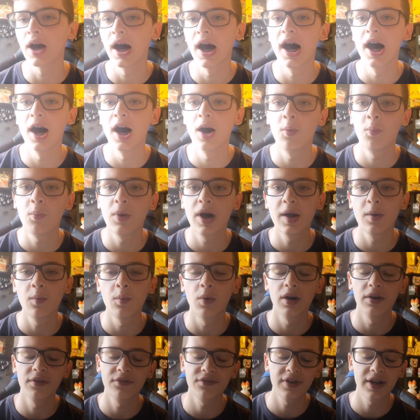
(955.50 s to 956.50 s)
can't wait,
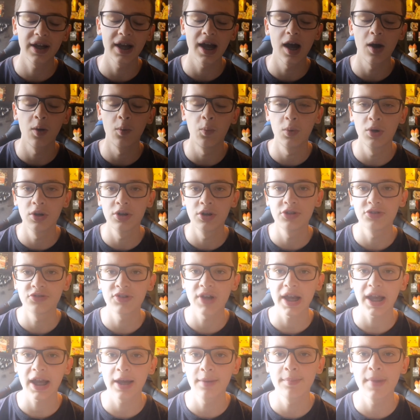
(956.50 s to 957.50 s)
one thing I would
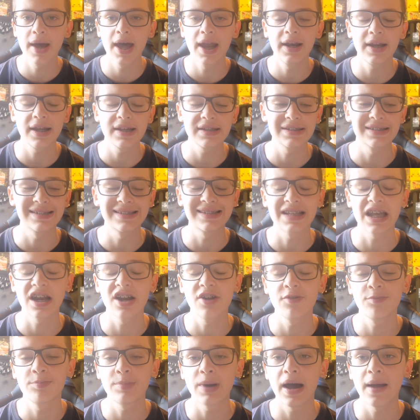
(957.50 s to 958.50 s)
recommend is instead
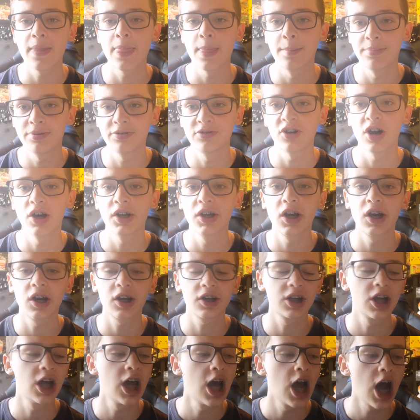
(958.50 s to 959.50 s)
of buying the
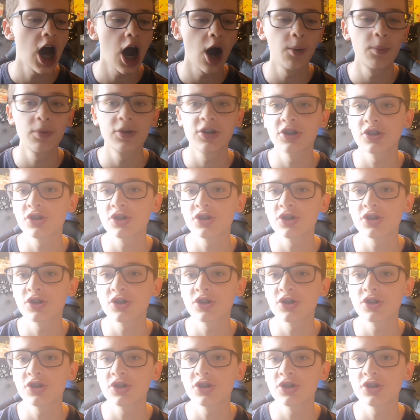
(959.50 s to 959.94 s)
product, I would